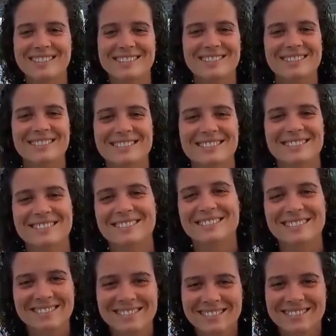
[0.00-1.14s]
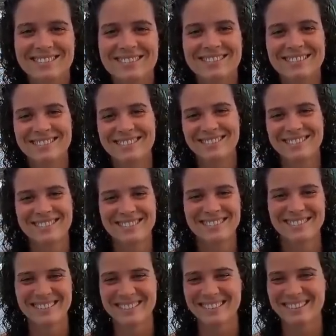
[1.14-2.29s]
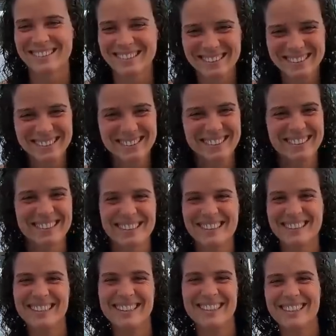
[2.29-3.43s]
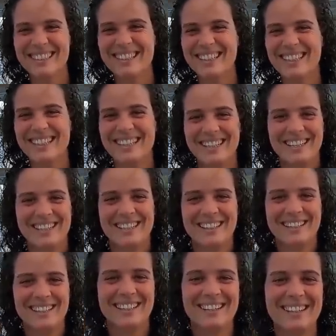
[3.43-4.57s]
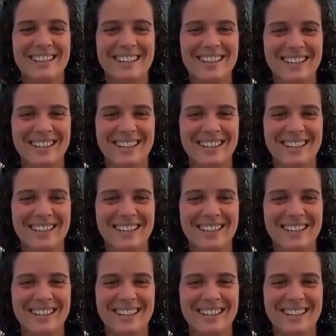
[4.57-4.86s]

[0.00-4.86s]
Yeah. What a wonderful thing. No bitching, no whining, no crap.